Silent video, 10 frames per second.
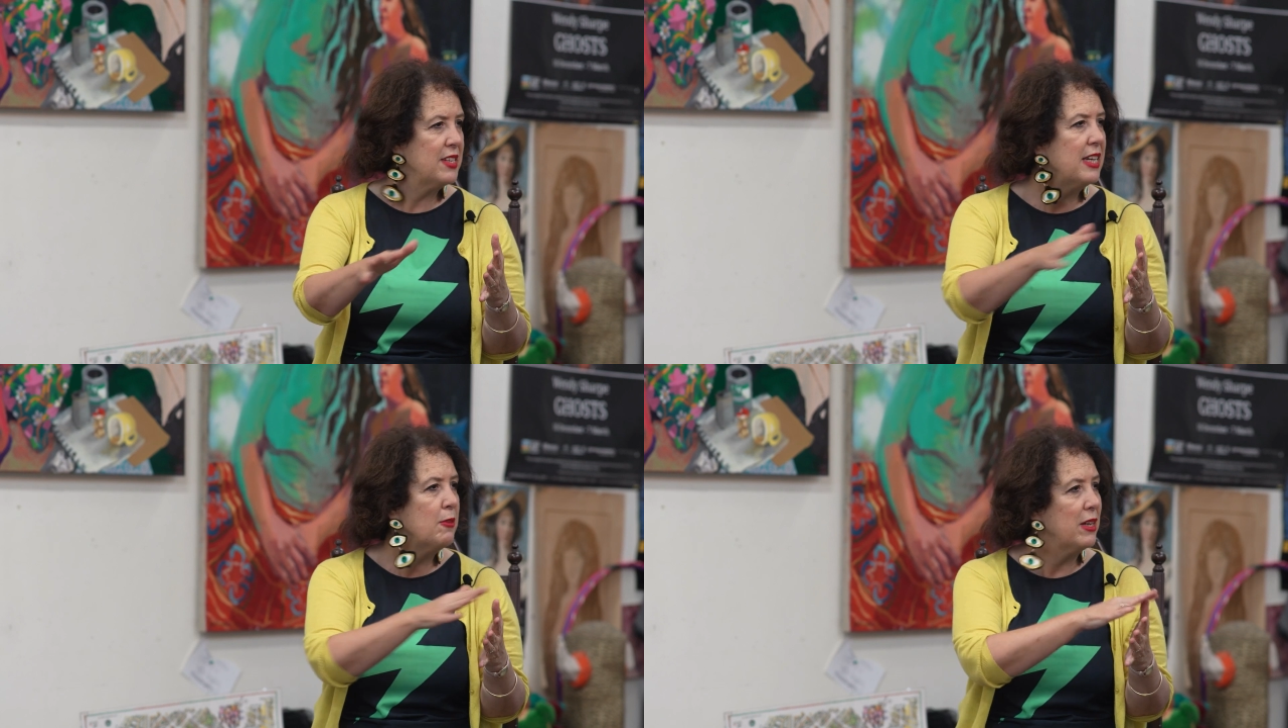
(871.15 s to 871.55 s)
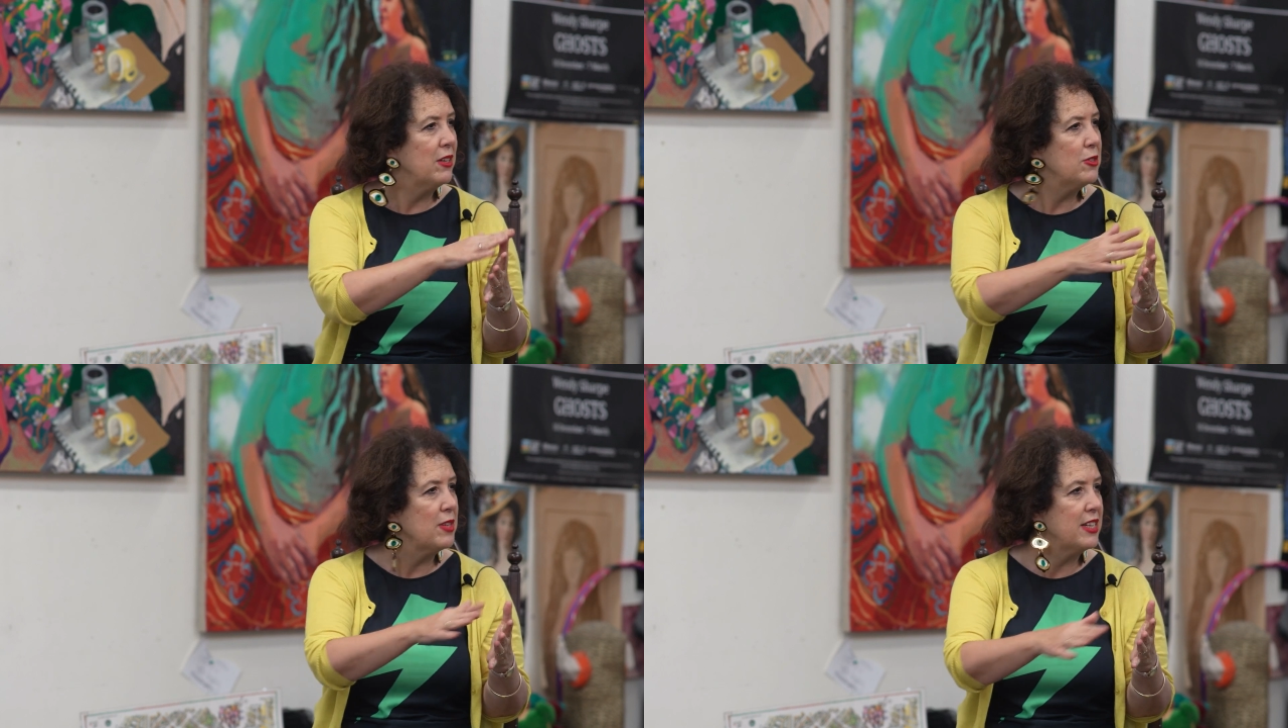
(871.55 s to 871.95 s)
anyone
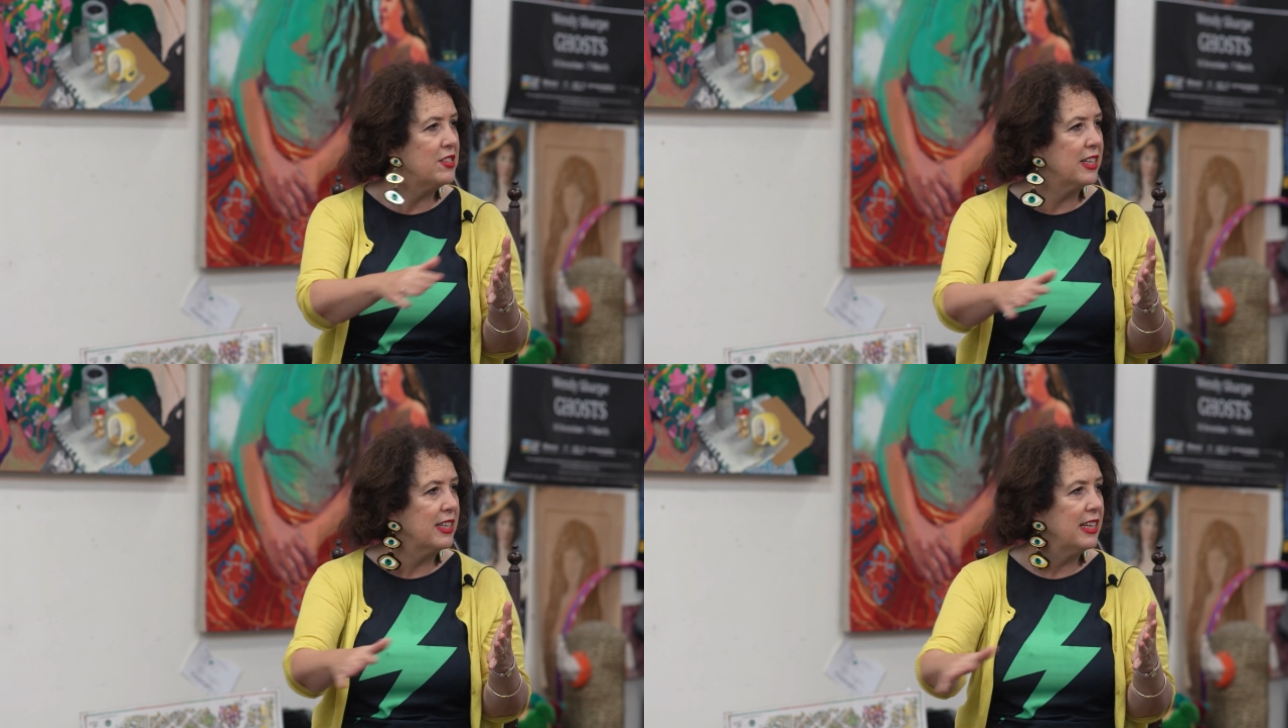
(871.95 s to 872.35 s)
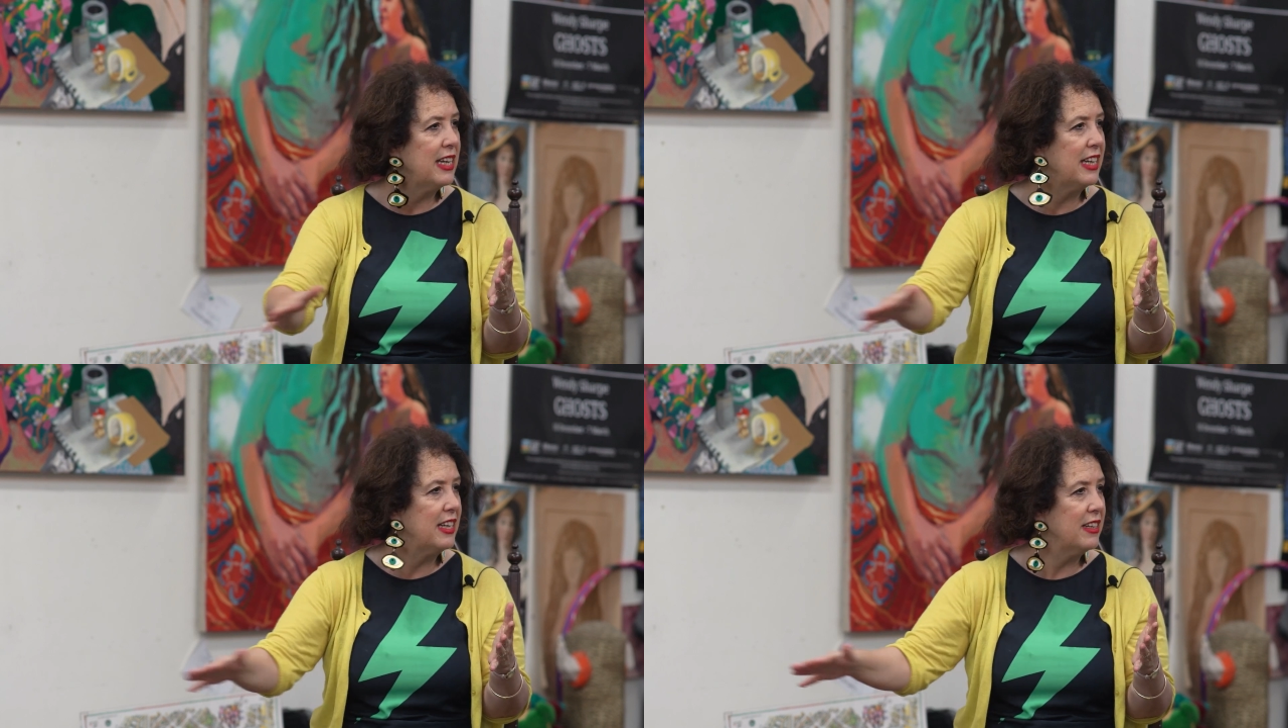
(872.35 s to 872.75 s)
who's ageing,
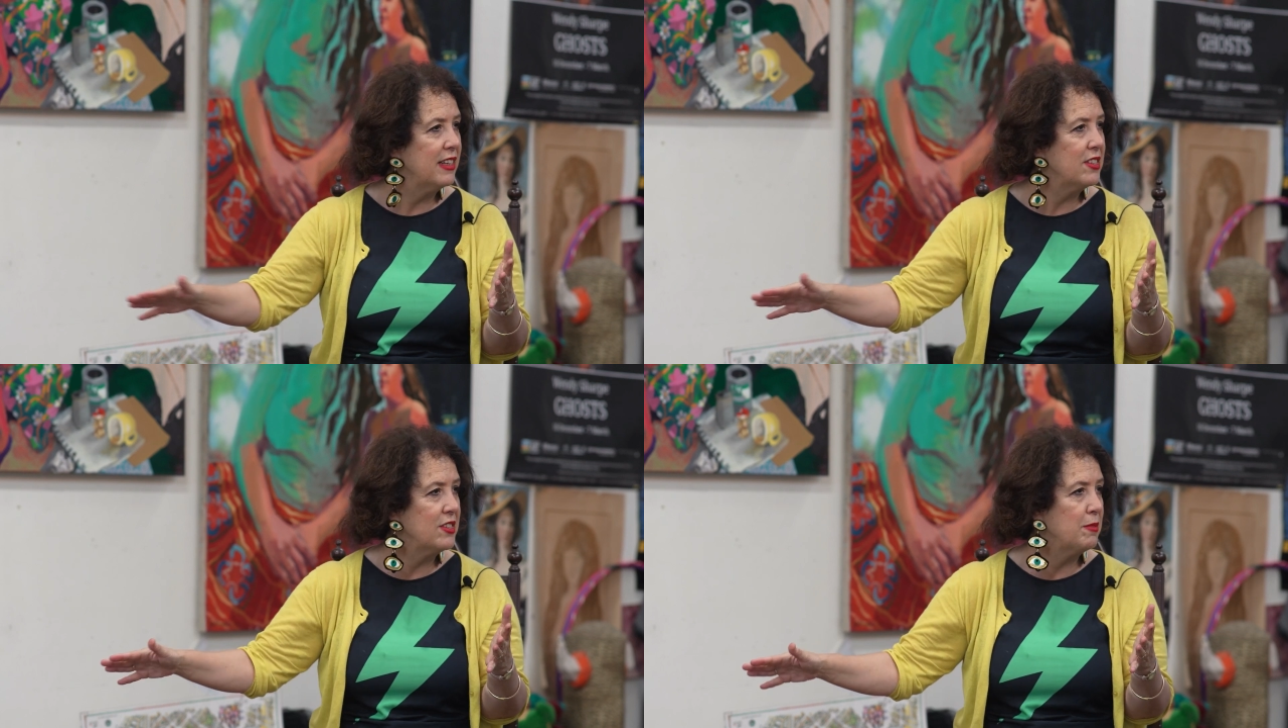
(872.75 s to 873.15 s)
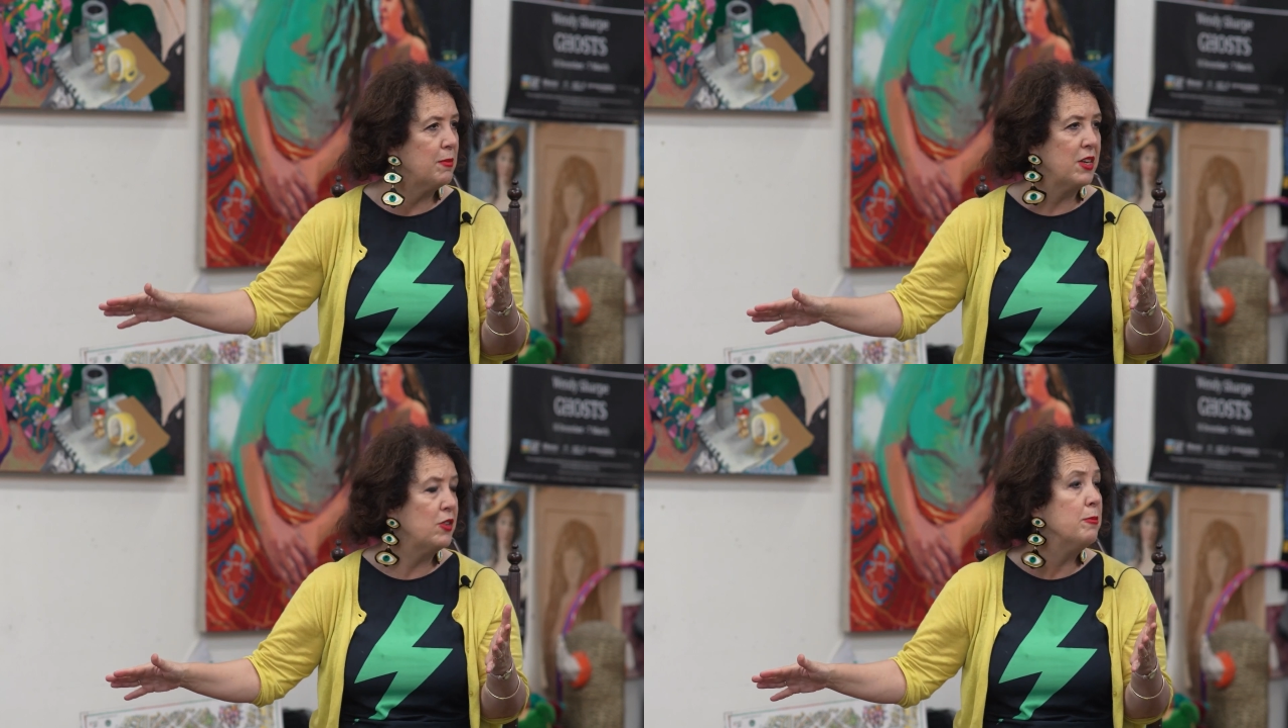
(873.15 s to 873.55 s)
just a
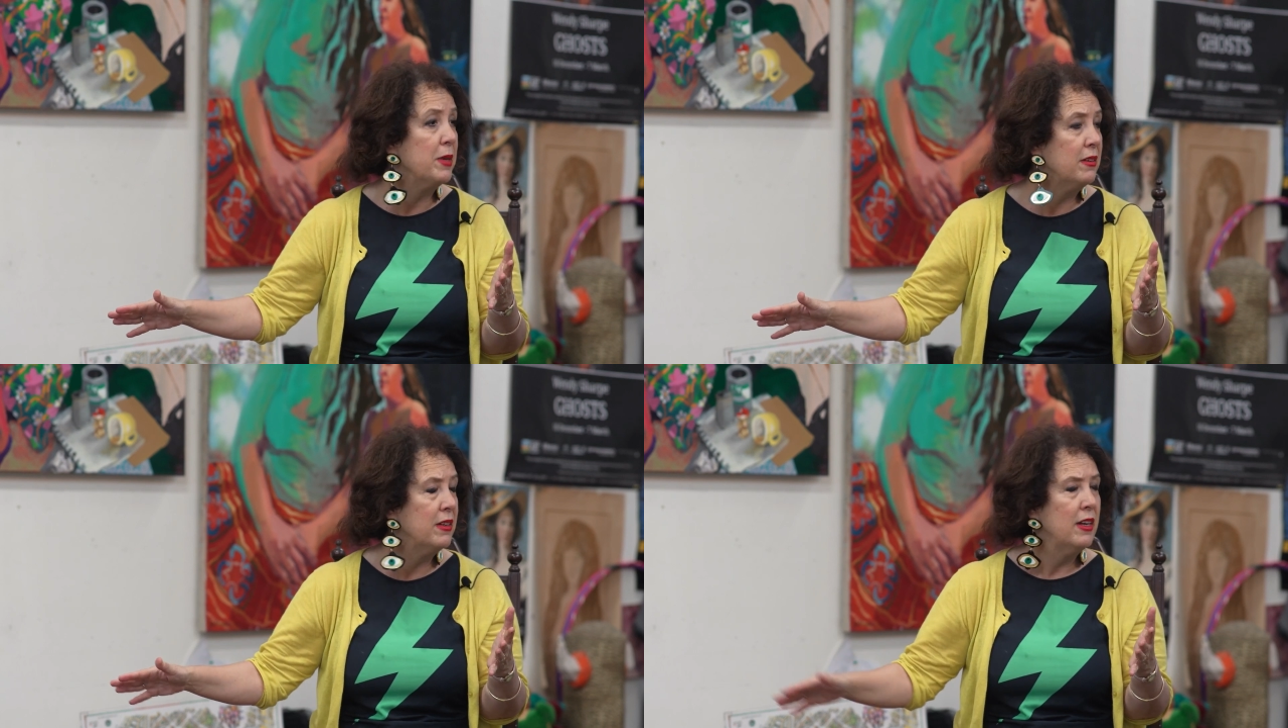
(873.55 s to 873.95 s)
human.